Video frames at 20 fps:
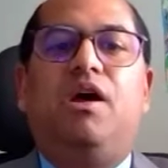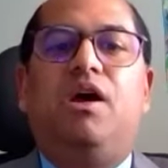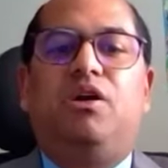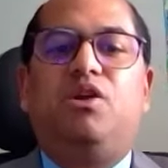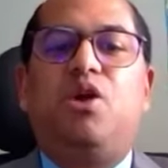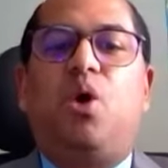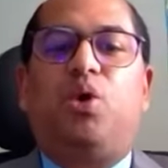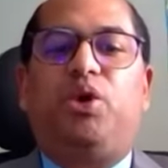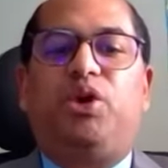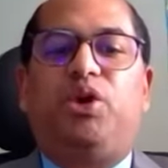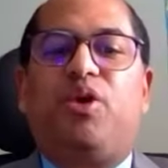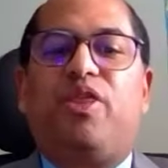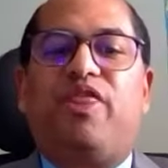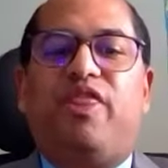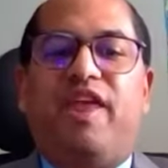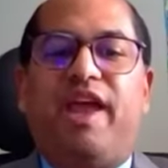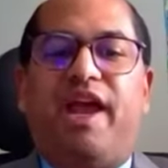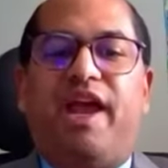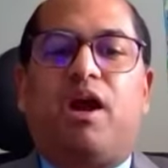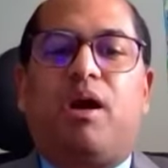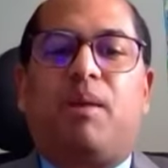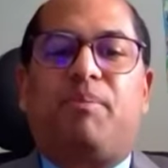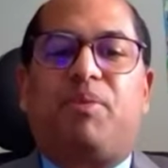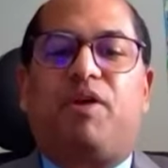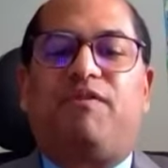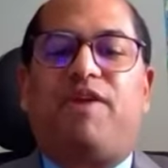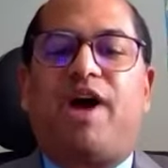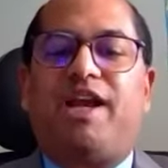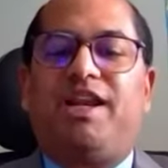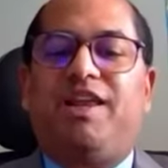No, you're there
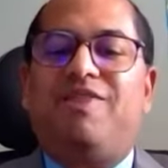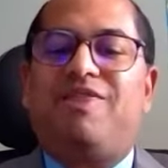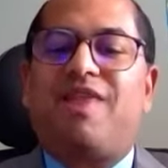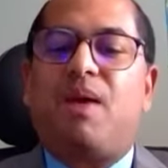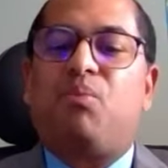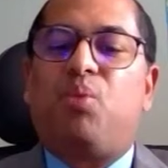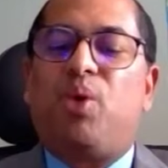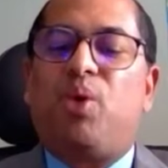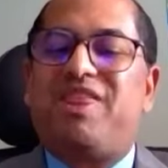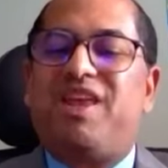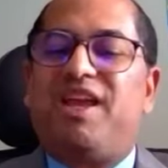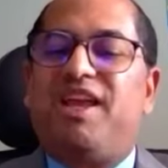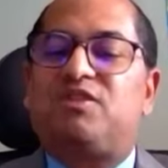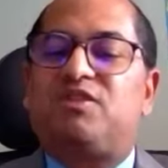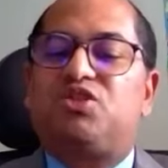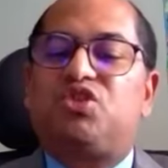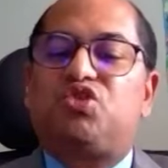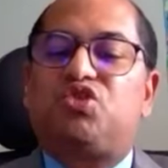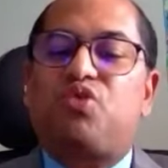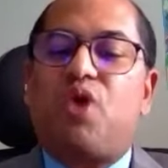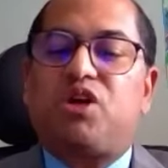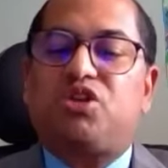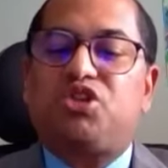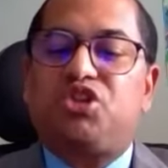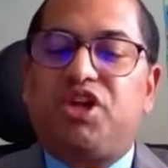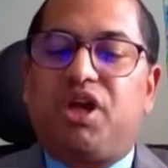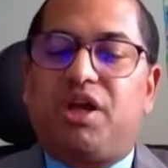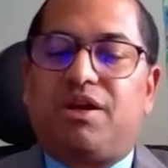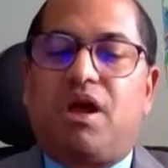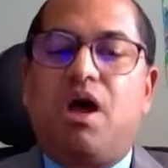providing them with
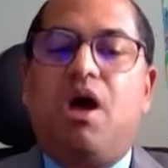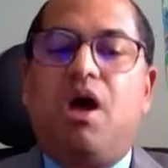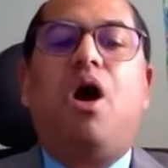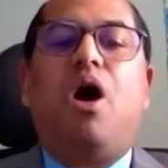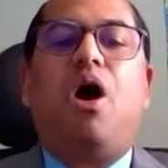instruction